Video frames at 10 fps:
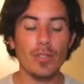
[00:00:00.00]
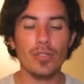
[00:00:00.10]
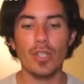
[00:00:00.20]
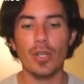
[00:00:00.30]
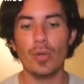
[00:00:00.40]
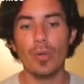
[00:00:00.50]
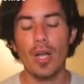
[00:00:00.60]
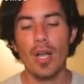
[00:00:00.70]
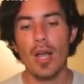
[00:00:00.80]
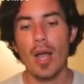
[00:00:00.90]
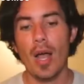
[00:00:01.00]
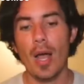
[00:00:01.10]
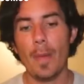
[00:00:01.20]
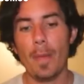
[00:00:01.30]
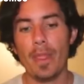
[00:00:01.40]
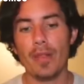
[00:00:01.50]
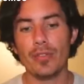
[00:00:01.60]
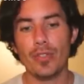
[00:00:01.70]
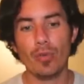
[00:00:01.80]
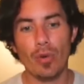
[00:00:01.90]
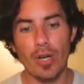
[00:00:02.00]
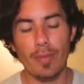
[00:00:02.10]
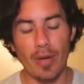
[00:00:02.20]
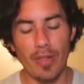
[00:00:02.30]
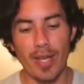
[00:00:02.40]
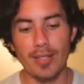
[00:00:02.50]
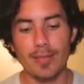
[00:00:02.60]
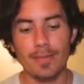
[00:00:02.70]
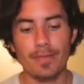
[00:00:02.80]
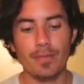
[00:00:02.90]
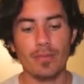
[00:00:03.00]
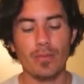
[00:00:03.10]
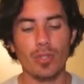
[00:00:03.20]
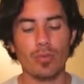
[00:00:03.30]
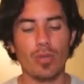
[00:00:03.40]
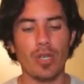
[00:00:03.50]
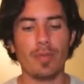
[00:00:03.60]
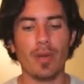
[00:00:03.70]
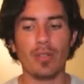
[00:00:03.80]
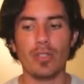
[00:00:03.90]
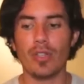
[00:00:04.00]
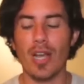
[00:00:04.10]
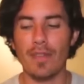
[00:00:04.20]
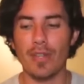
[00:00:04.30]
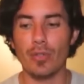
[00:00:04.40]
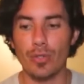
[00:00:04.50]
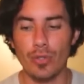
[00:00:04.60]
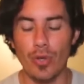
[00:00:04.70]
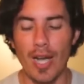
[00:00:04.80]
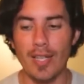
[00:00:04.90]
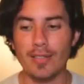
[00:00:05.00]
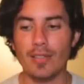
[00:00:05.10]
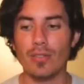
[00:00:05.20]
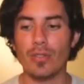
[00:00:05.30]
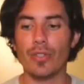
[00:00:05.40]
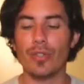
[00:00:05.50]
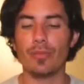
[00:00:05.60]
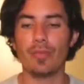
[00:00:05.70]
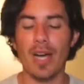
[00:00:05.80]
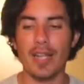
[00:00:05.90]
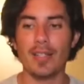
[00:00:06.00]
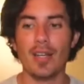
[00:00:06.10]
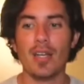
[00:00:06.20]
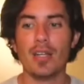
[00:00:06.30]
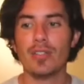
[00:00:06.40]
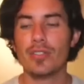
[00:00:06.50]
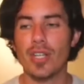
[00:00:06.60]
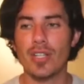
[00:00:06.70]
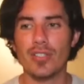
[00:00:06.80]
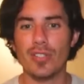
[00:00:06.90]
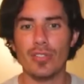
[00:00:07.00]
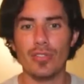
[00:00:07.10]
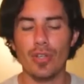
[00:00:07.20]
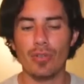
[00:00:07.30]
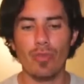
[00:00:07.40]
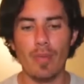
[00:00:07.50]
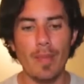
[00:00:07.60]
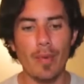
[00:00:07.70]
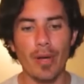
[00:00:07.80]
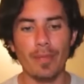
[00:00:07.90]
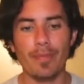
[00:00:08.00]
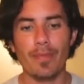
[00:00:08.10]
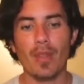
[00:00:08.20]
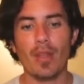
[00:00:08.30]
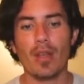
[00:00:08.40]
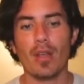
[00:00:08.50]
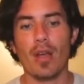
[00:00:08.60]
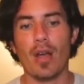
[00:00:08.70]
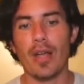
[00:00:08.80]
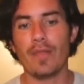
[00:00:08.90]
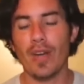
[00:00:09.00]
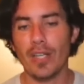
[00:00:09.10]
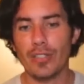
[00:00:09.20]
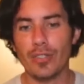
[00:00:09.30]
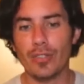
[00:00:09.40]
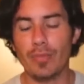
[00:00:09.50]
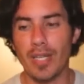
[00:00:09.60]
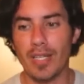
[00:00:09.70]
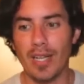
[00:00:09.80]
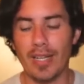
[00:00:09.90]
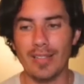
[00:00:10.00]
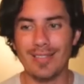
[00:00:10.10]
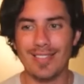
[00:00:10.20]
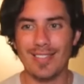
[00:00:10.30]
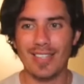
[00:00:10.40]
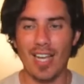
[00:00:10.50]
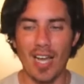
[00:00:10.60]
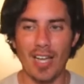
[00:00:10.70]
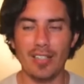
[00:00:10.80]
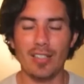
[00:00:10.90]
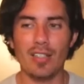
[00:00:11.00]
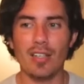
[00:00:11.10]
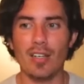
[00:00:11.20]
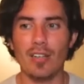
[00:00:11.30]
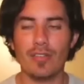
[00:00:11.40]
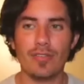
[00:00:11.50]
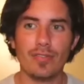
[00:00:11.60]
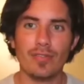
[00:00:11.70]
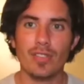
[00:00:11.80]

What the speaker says: So don't worry about that. Don't worry about not having who to ask or your mind just don't remembering. I invite you to make like a kind of